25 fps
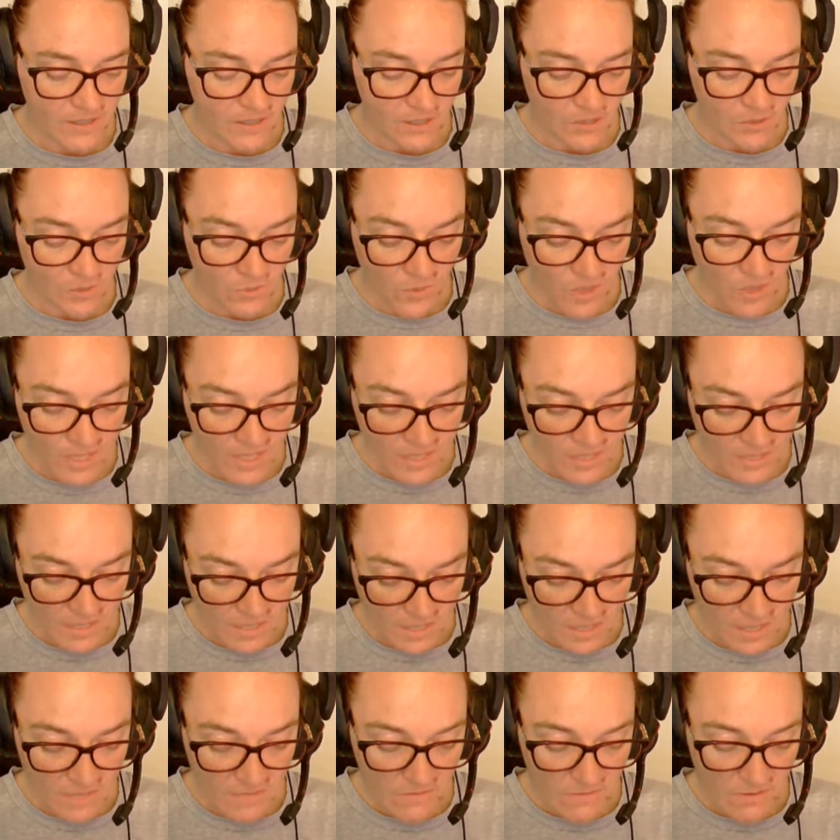Rachael
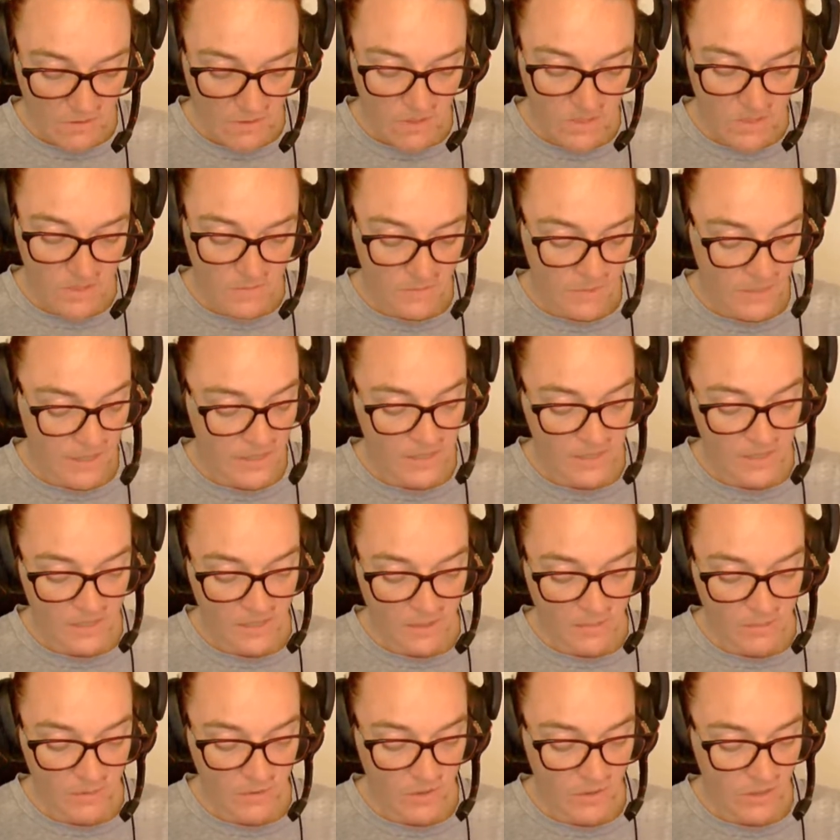Lynde, of course, being a
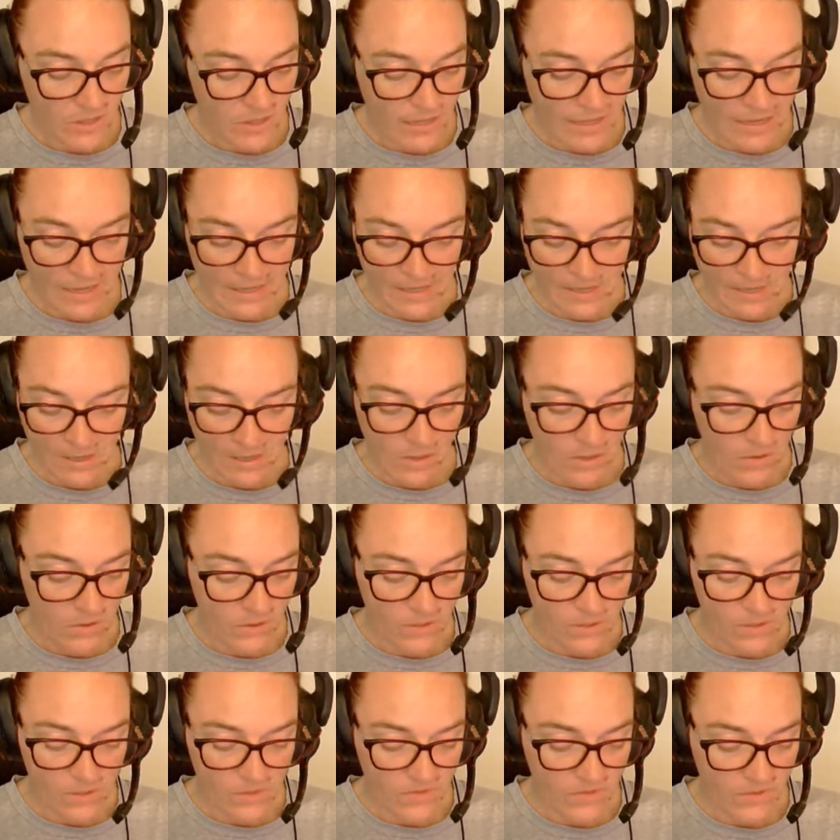liberal, had no
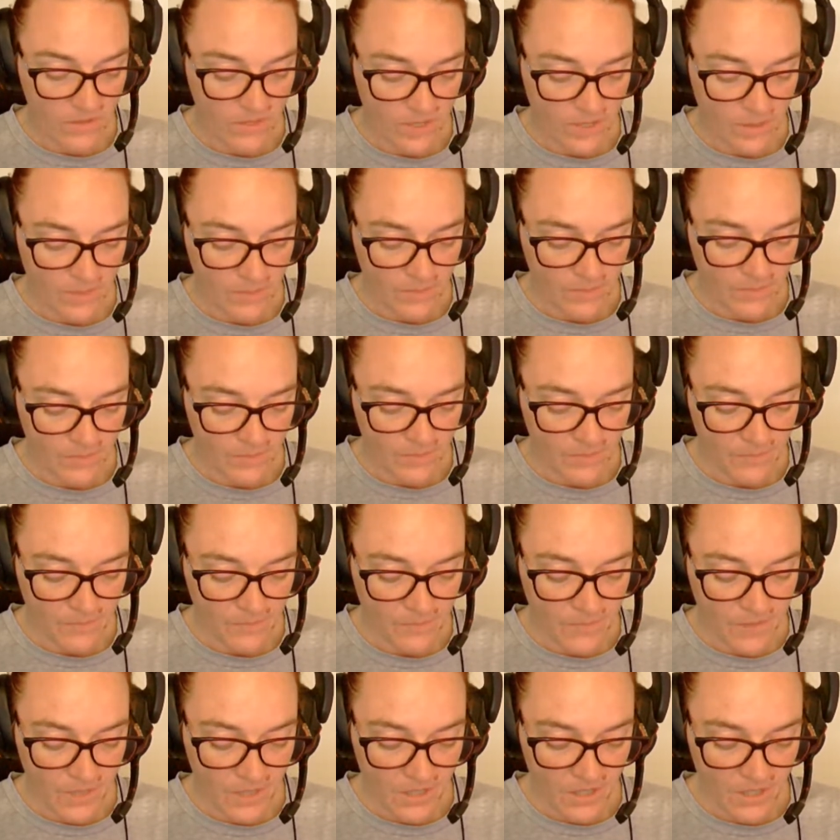use for him.
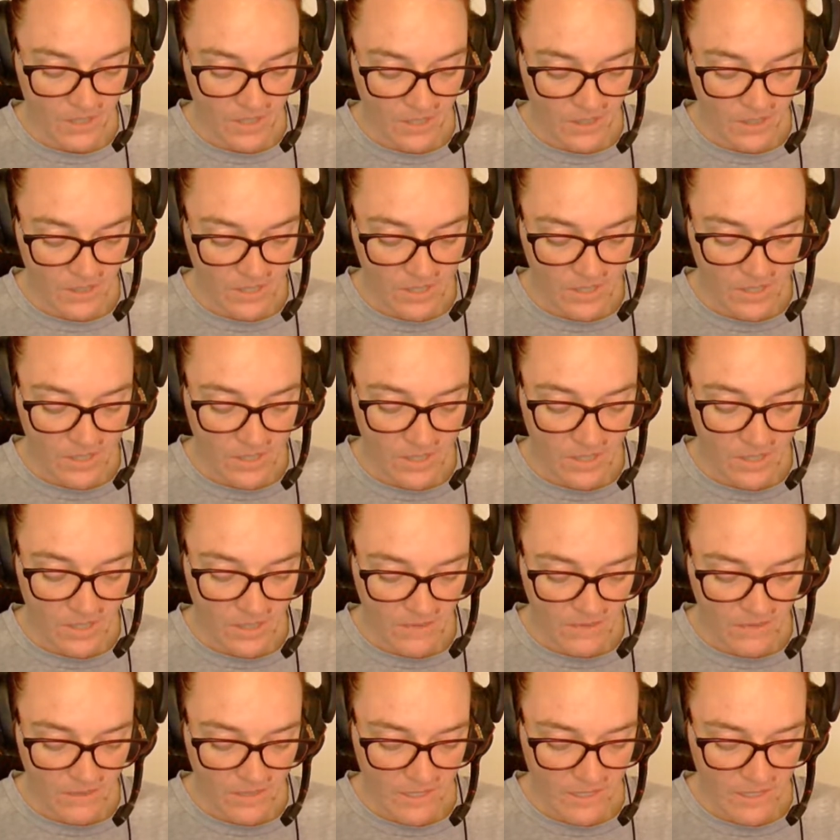Your dinner's in the
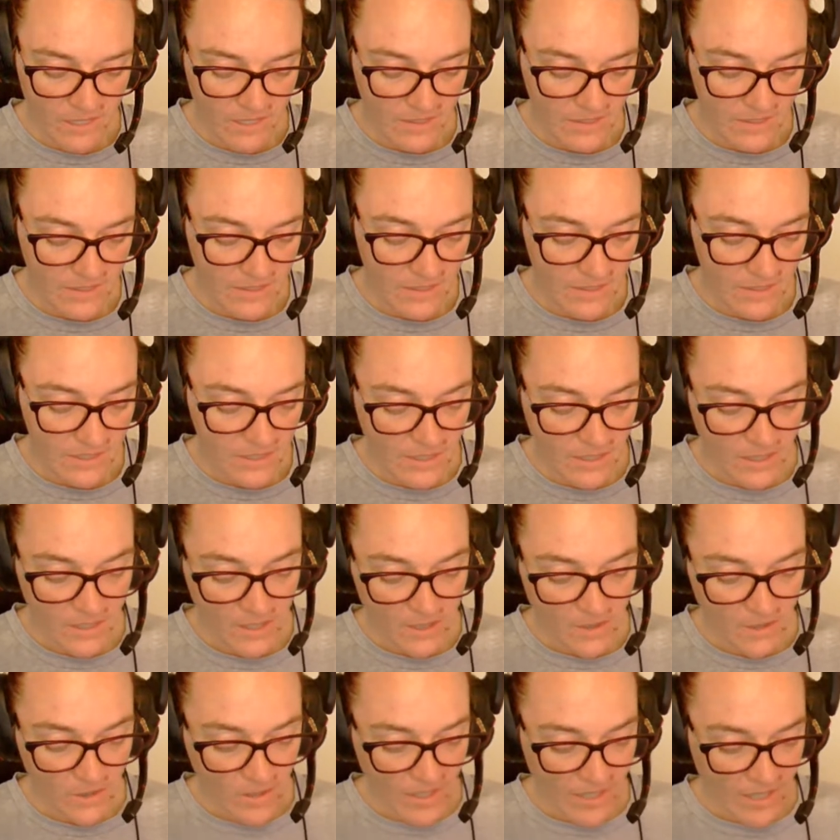oven, Anne, and
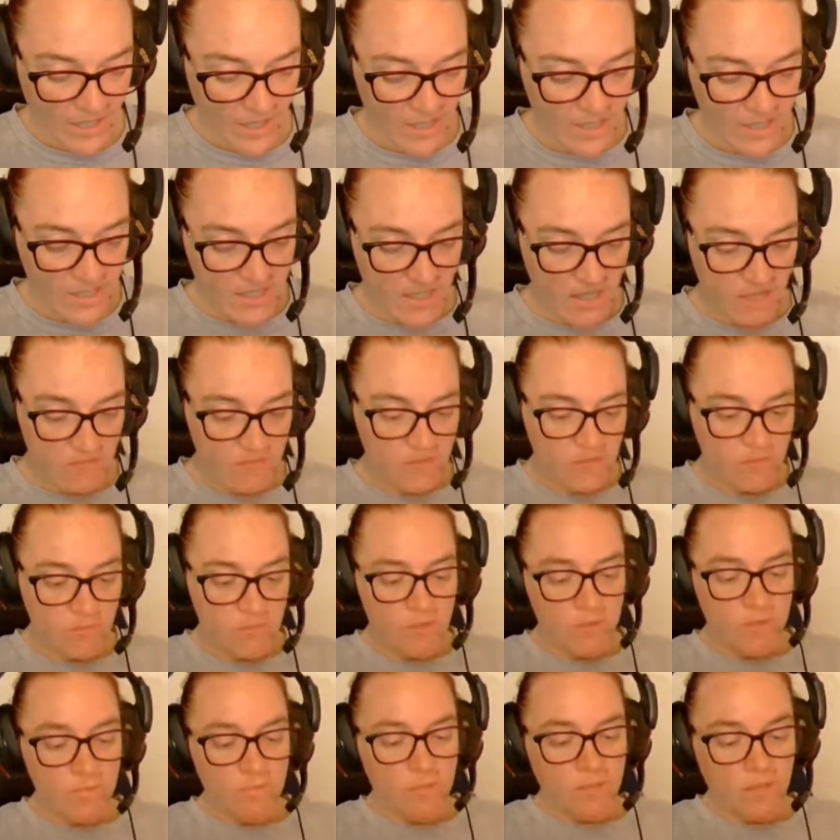you can get yourself some
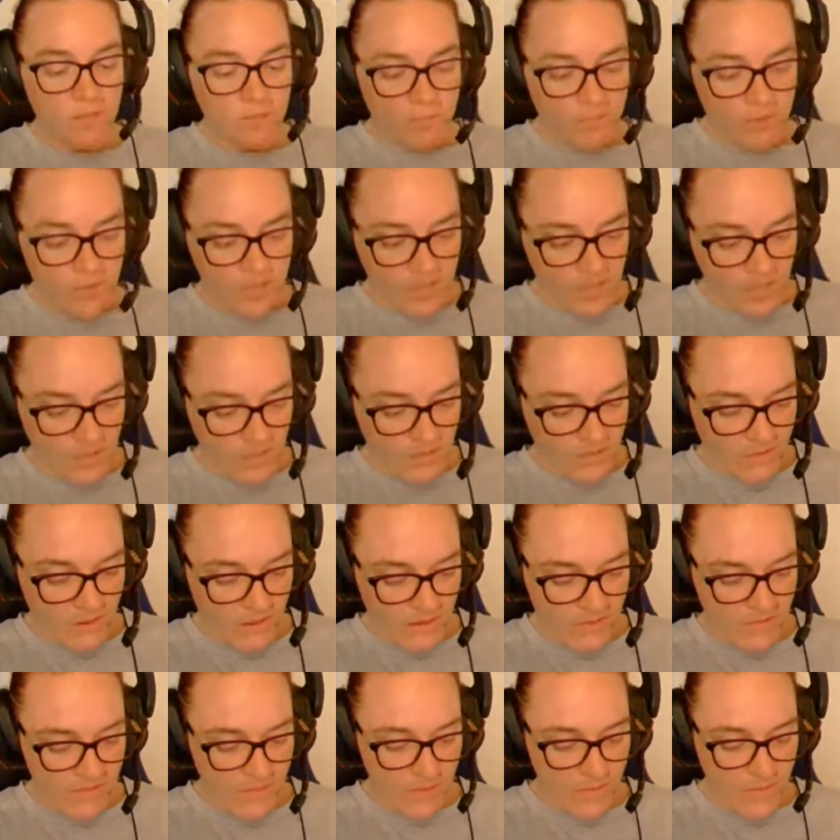blue plum preserve
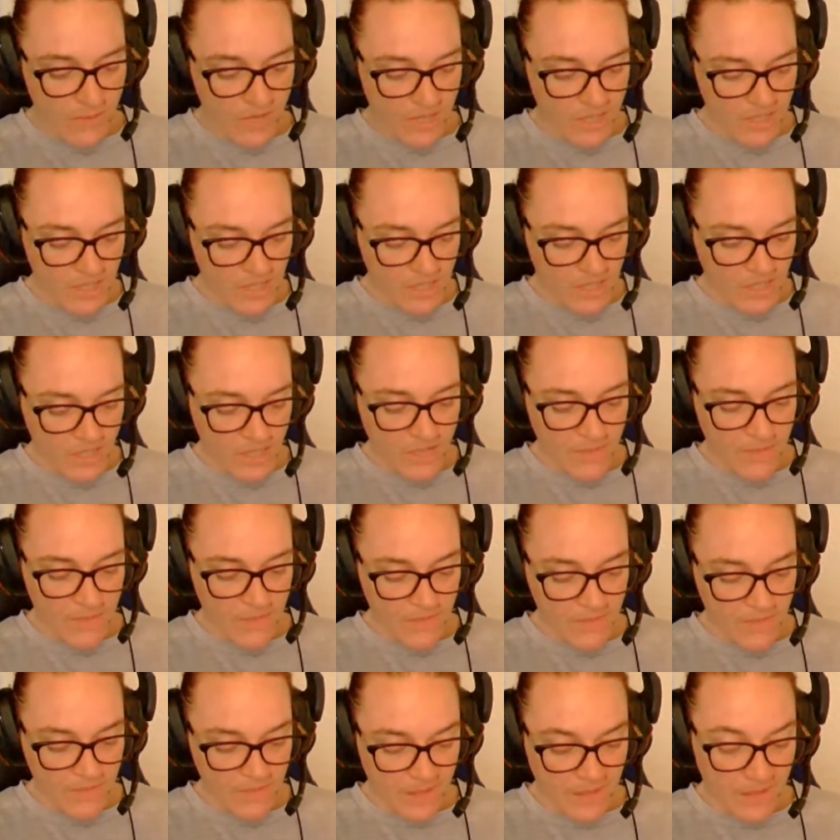out of the pantry.
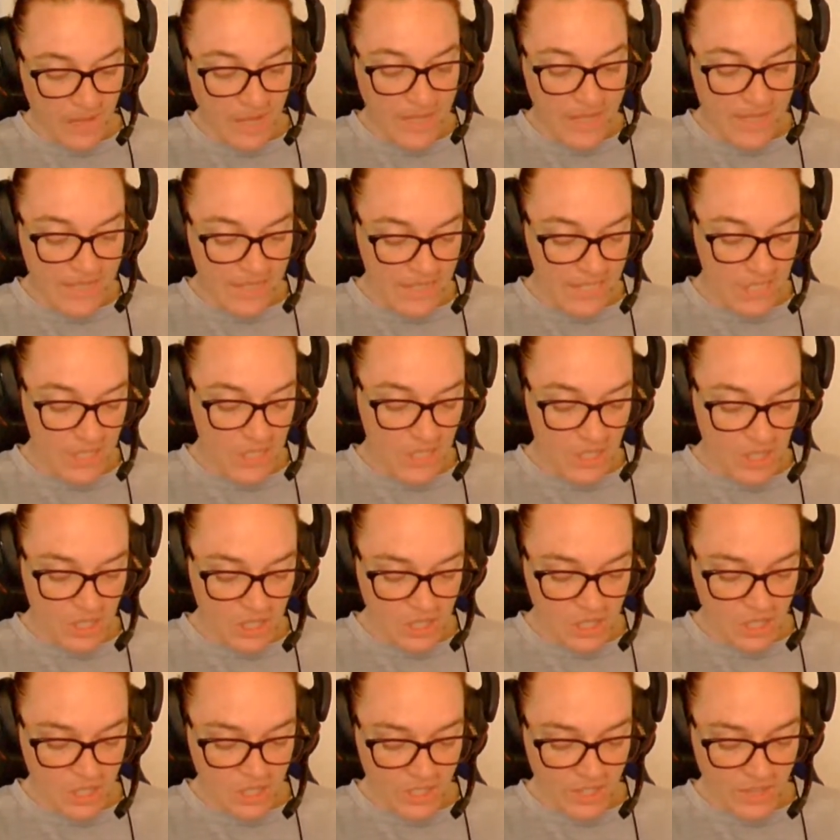I guess you're
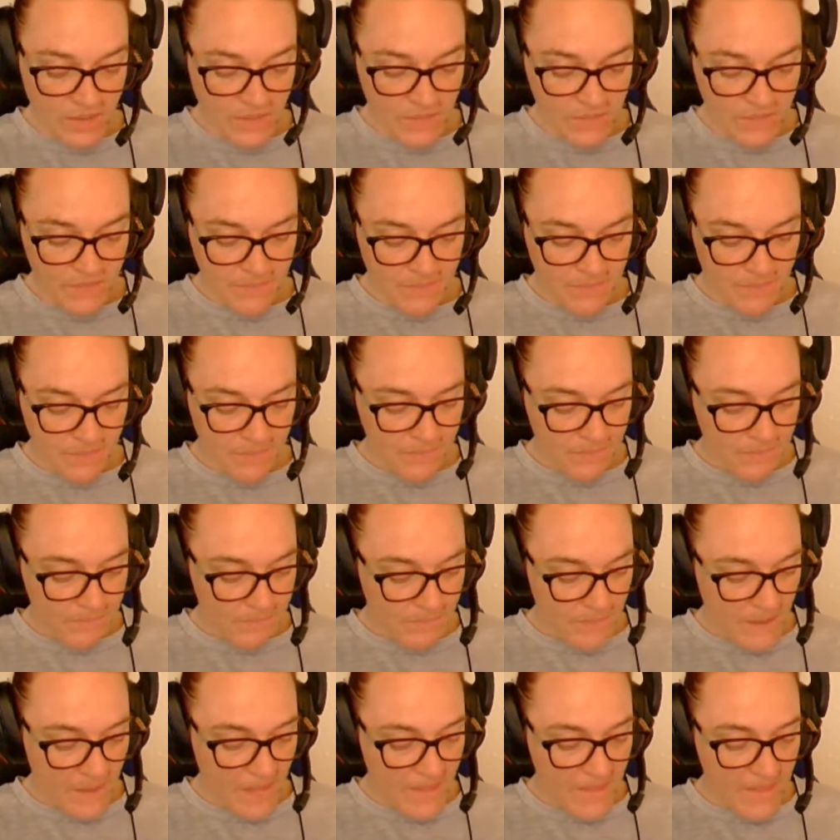hungry.
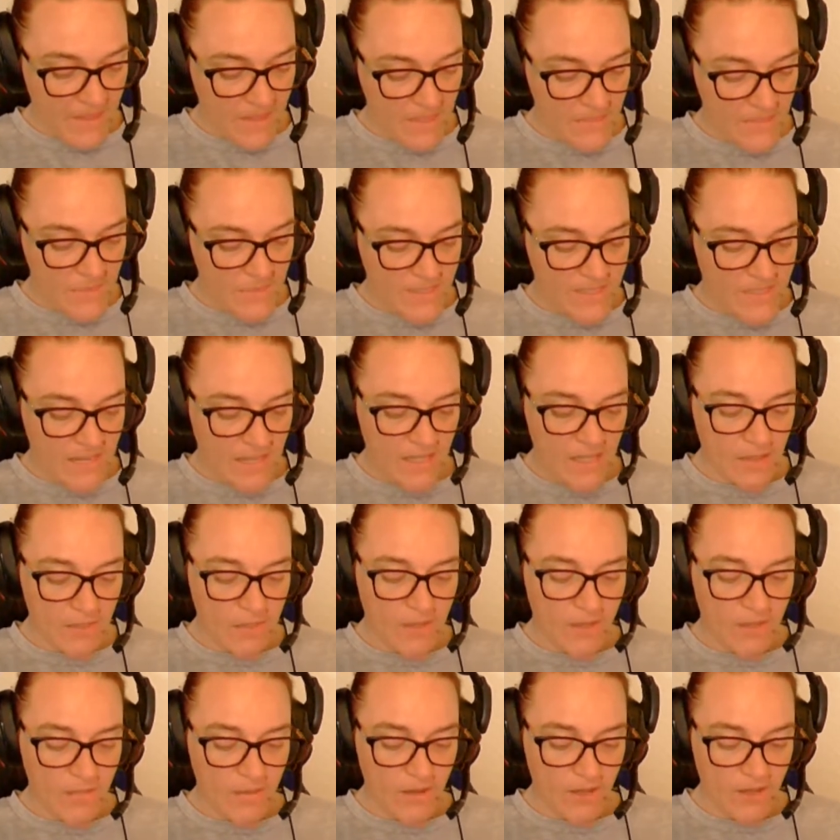Matthew's been telling
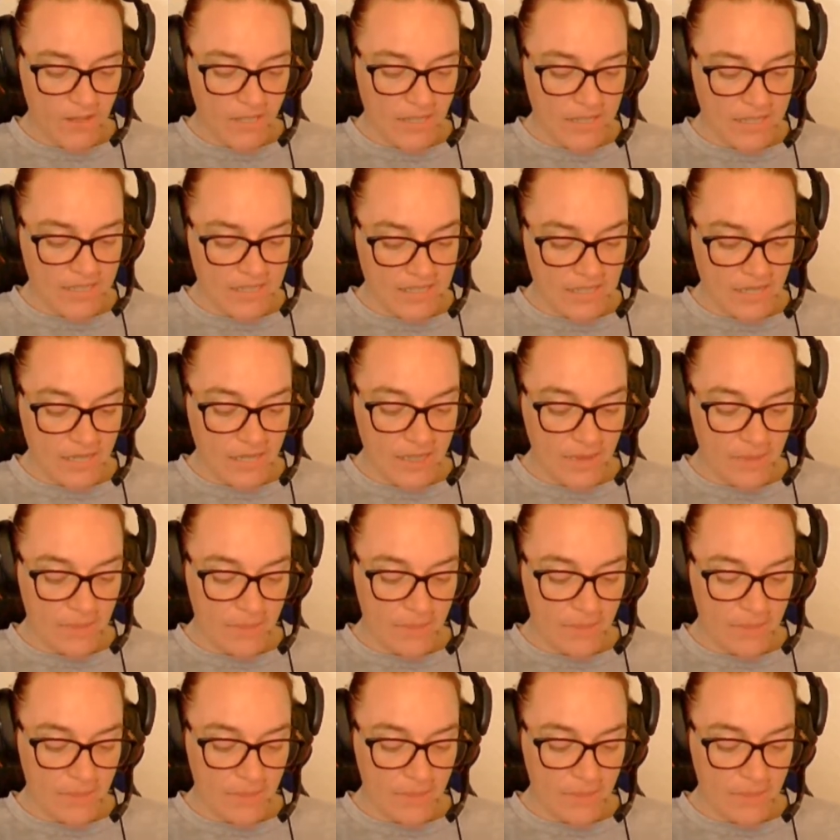me about last night.